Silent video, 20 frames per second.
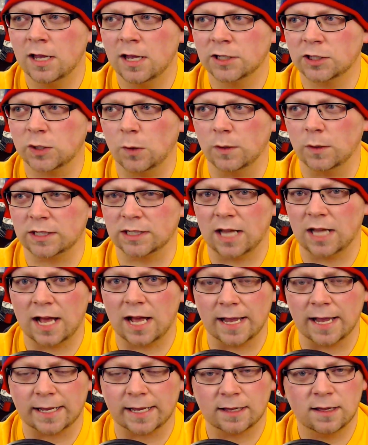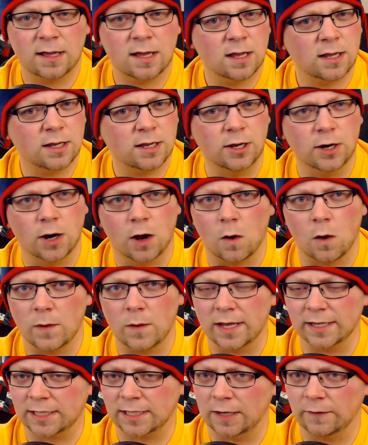So it's like,
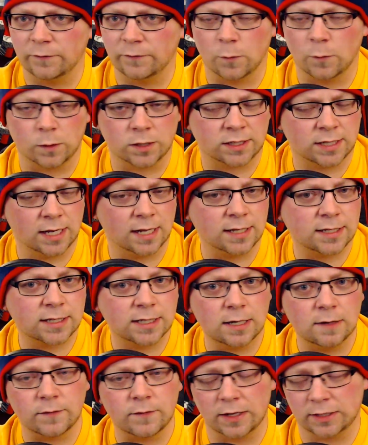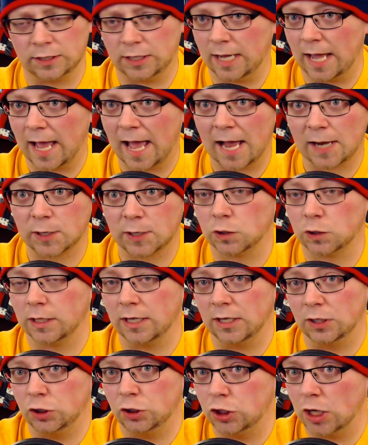is he Force sensitive? Is he actually
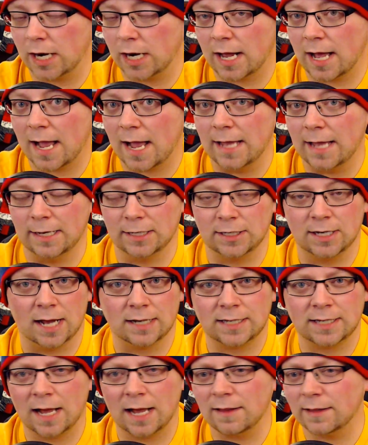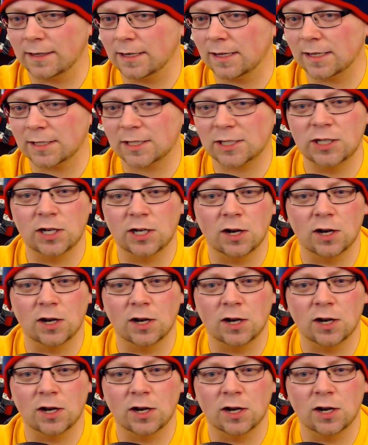a Jedi and he's not telling us?